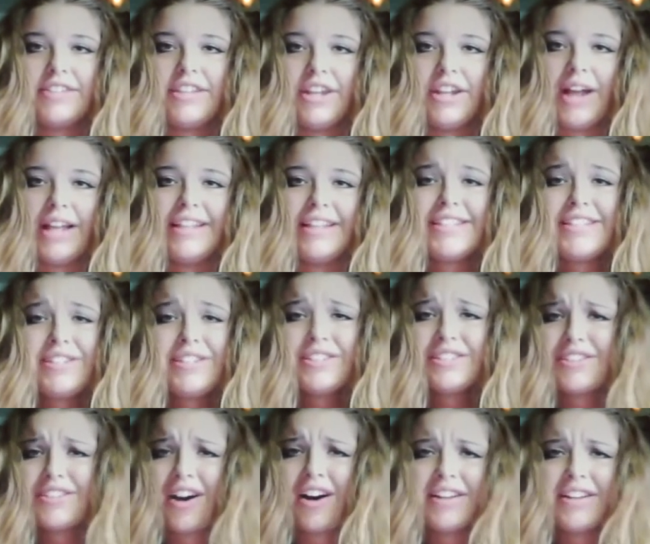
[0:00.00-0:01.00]
know, I listened to
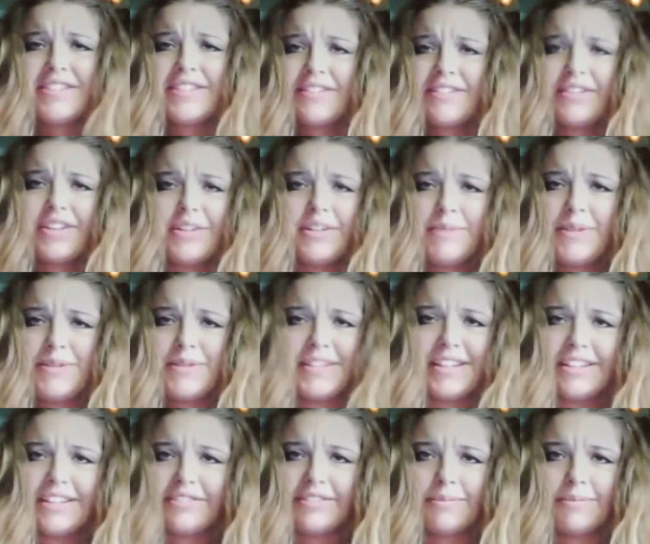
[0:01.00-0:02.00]
tons of good
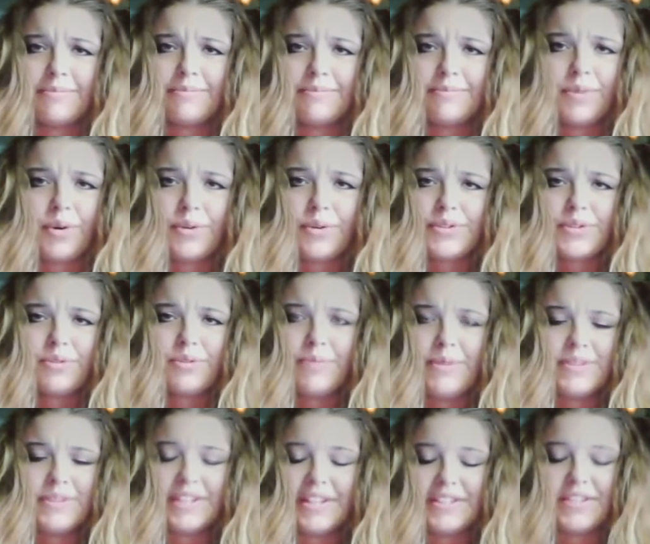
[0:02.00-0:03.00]
music from old school
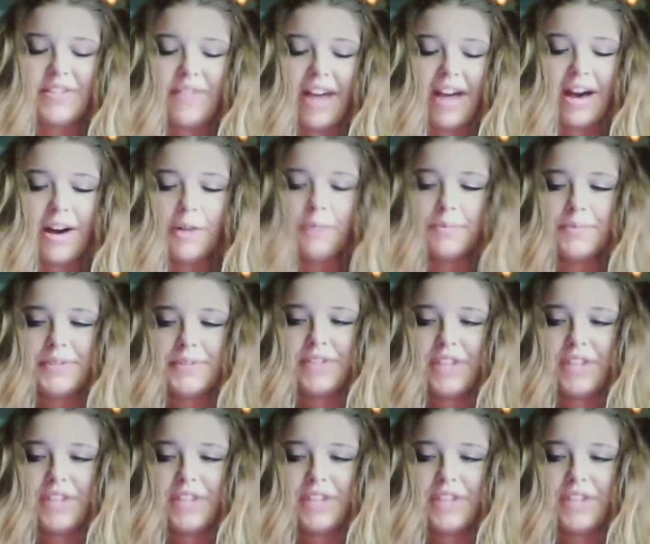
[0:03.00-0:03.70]
music, so that helps,